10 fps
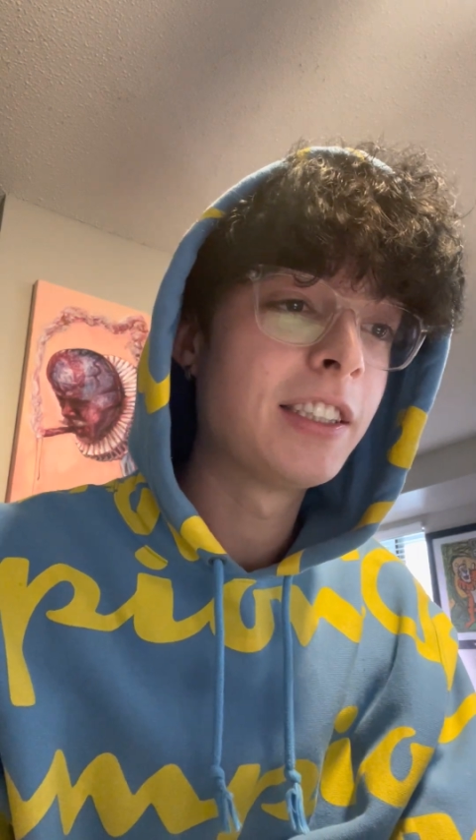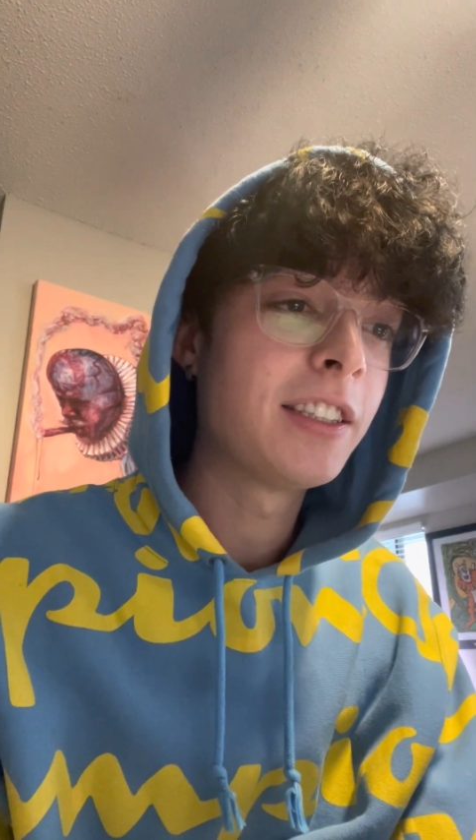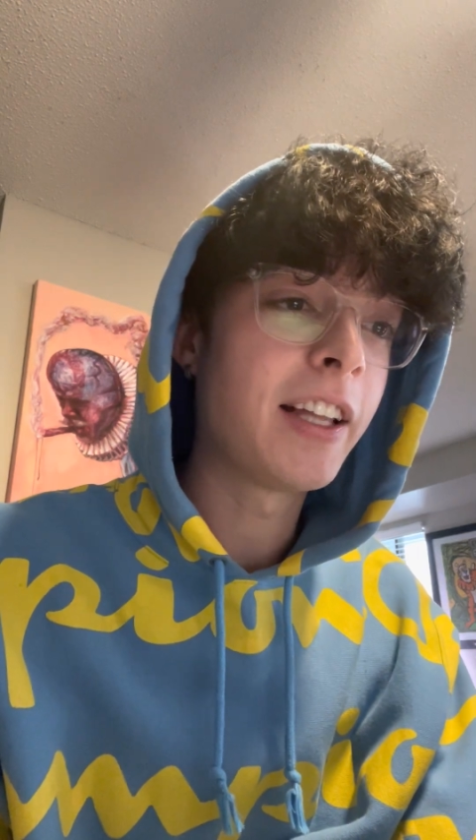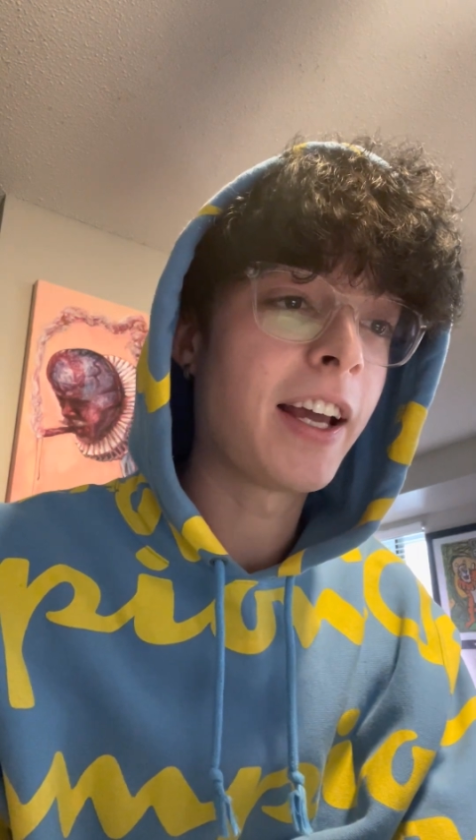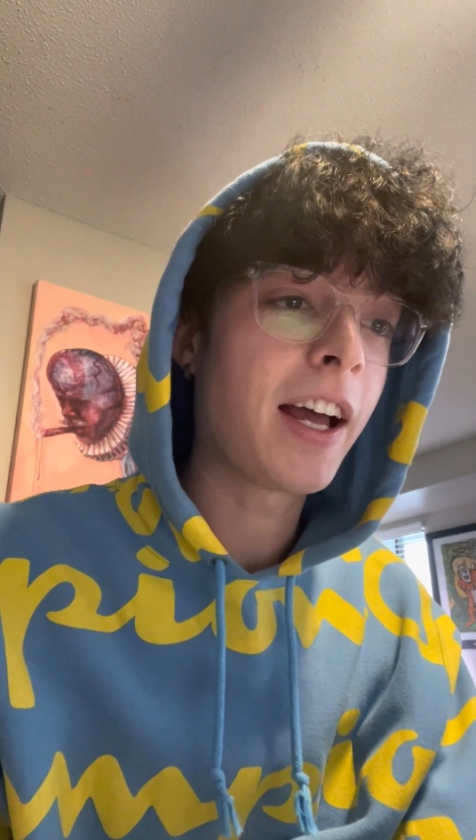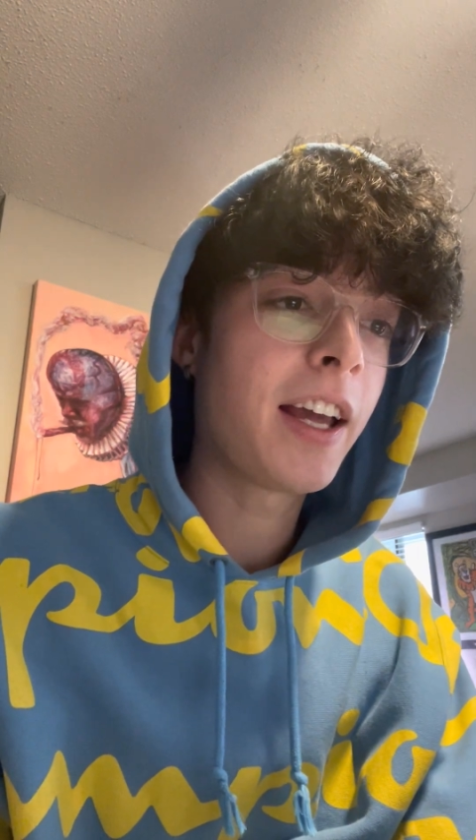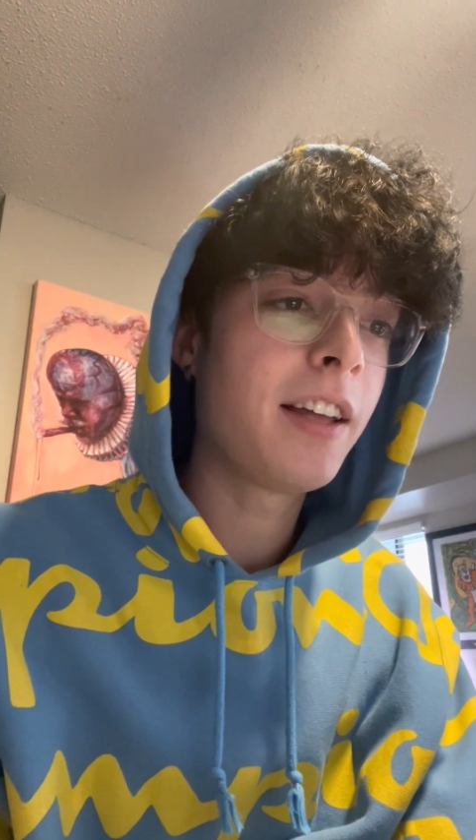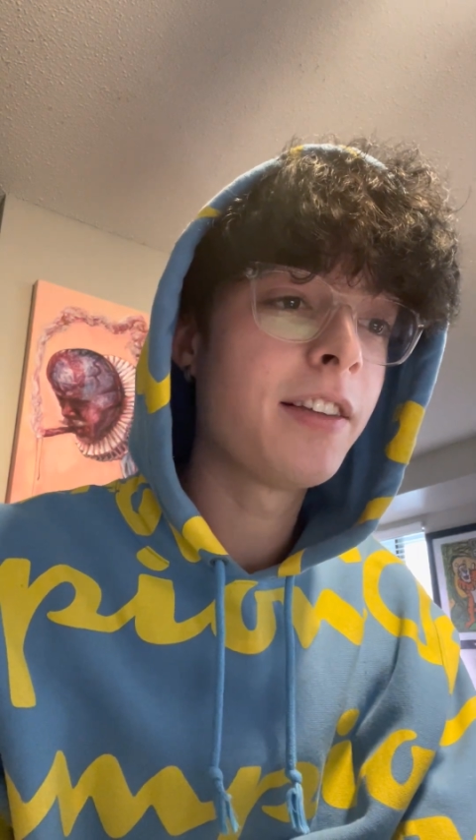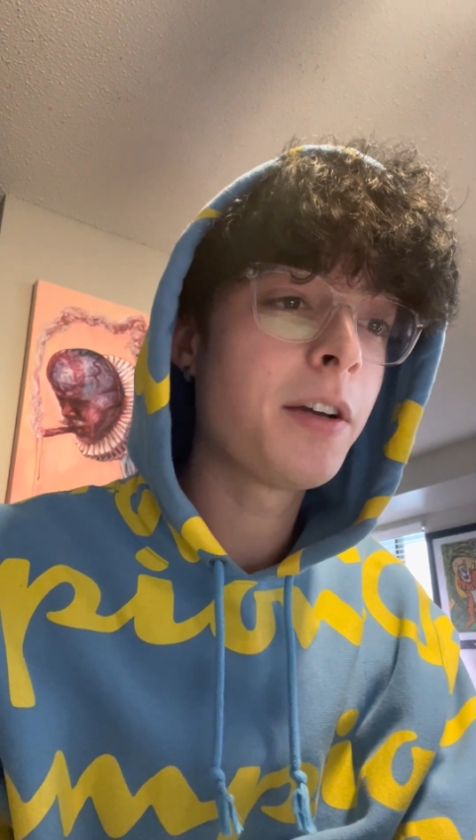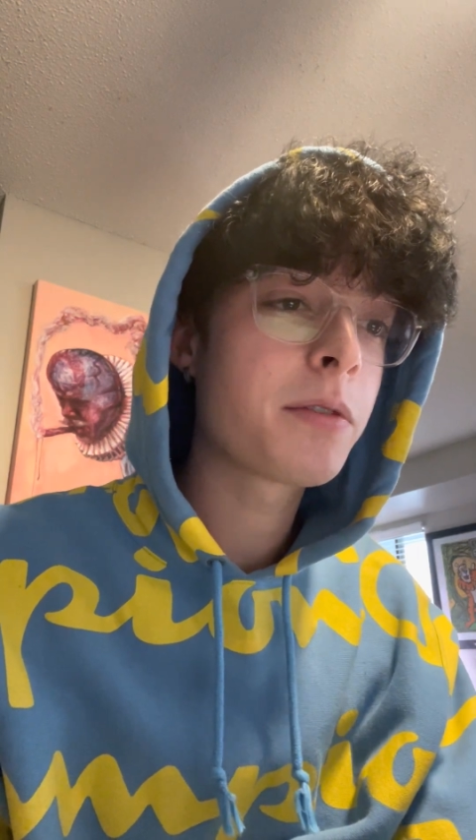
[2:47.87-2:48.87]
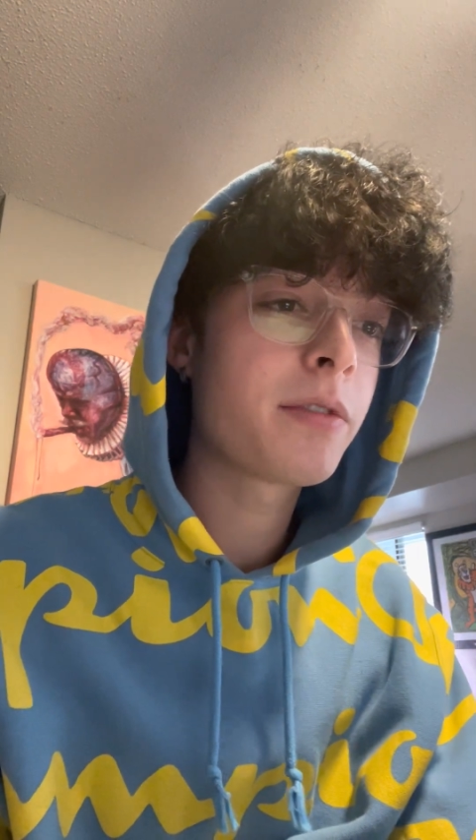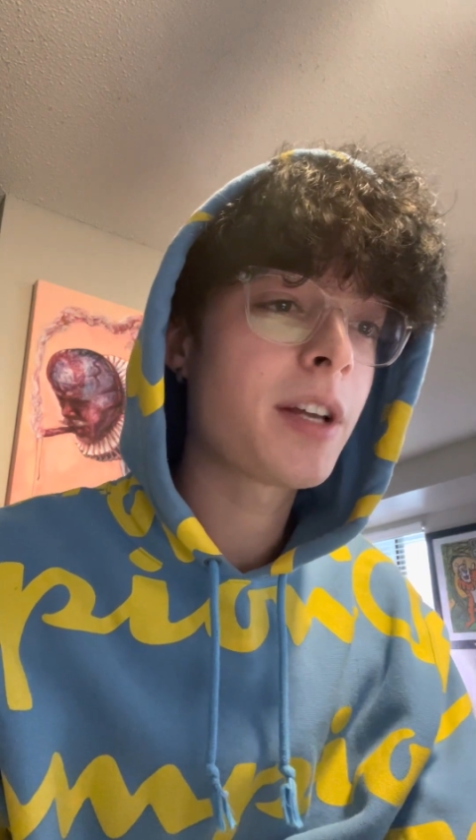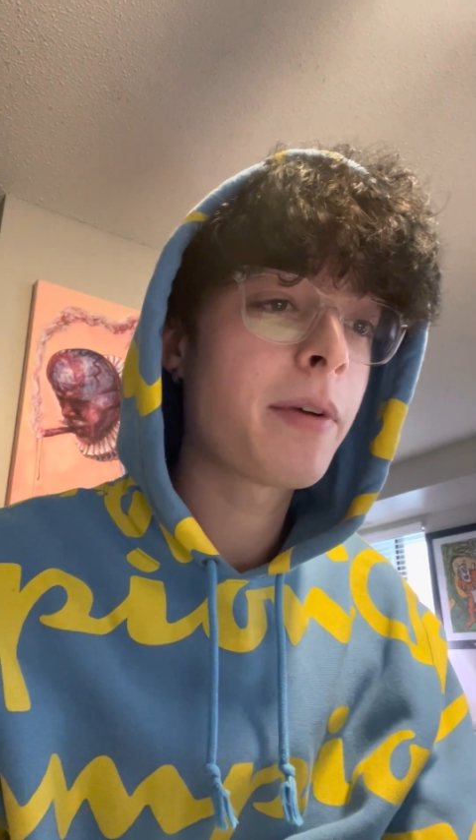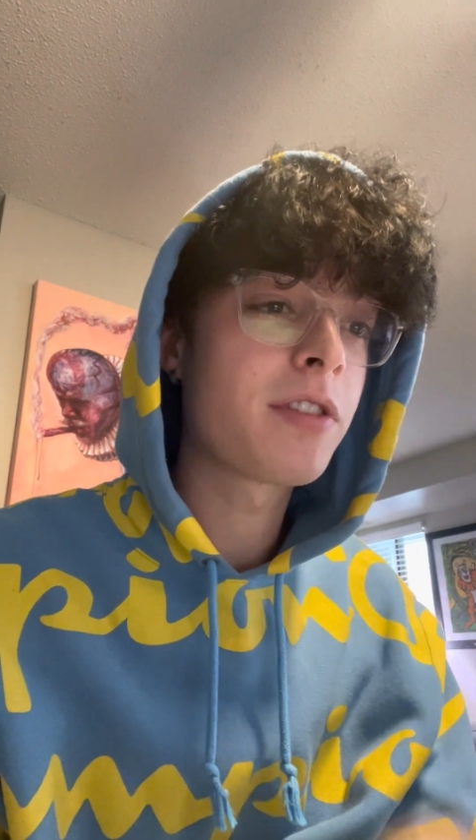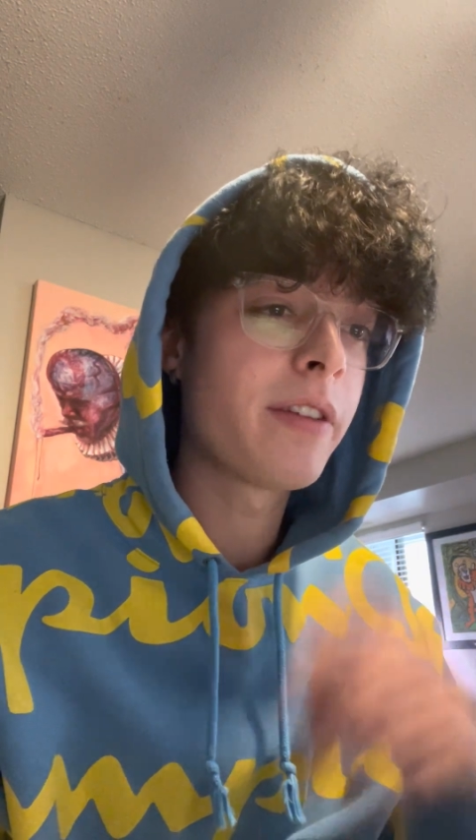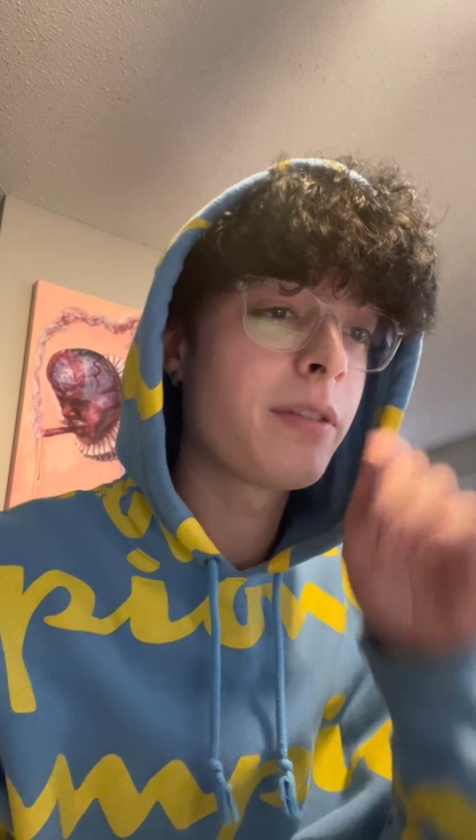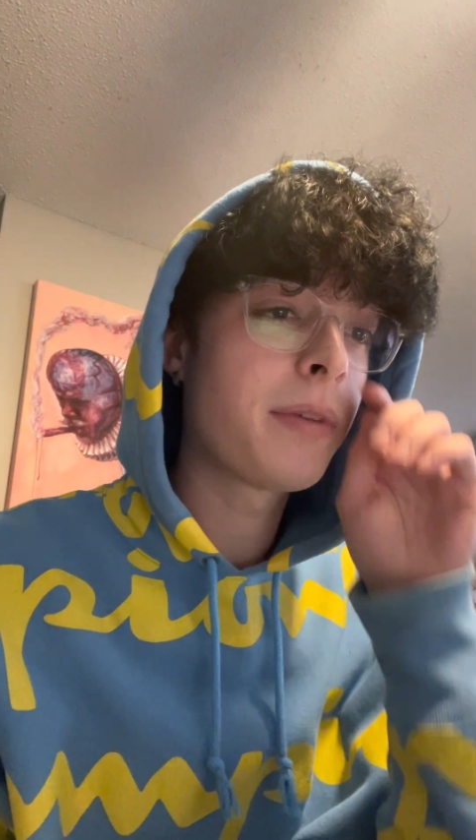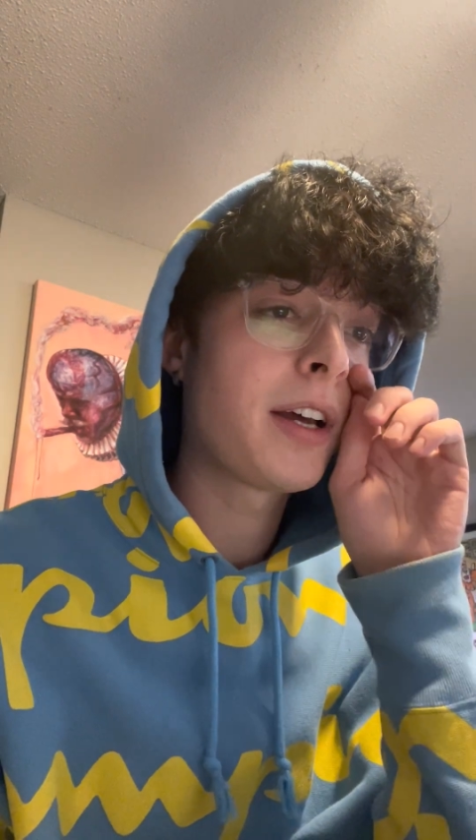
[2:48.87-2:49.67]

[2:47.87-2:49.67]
There was one time I was living